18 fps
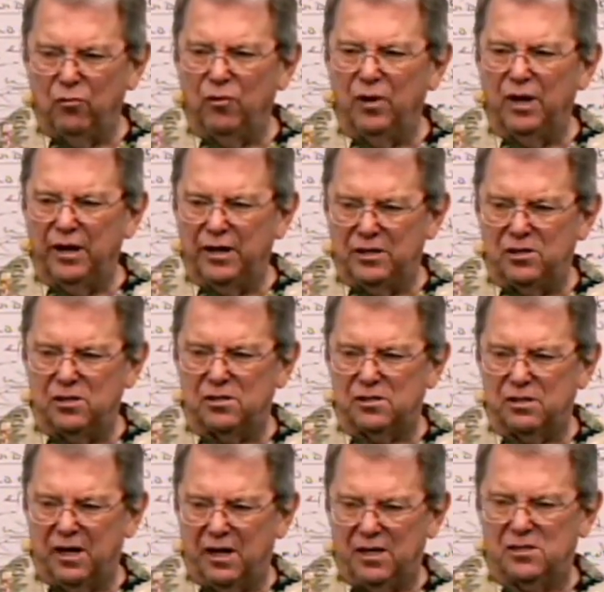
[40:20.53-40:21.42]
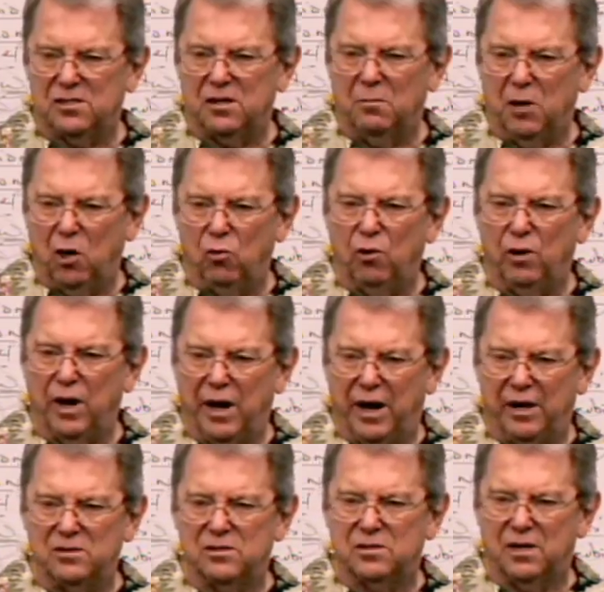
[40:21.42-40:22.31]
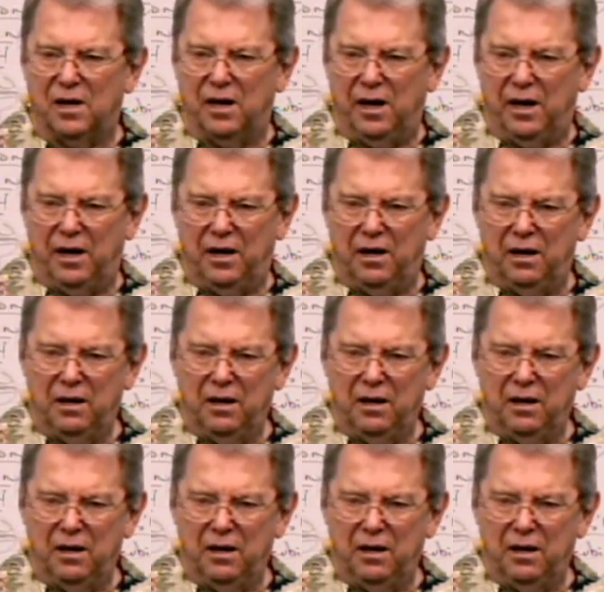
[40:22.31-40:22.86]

religious thing some old guy is saying.